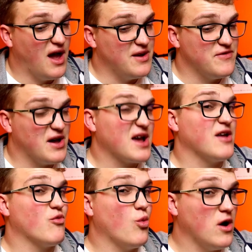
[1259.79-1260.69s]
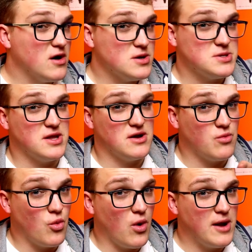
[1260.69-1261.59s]
And if that gets worse, then I
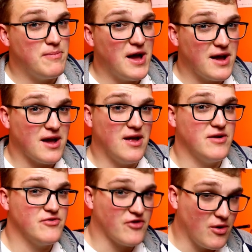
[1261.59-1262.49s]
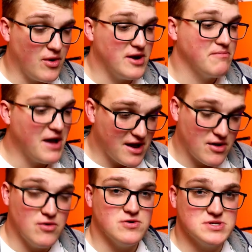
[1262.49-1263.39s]
will wind back and then start winding
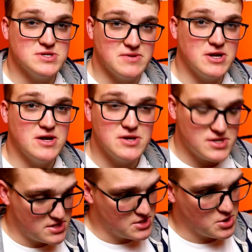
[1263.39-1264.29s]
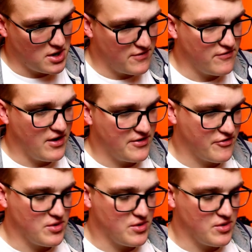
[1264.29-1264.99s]
back quarters of turns to try and find a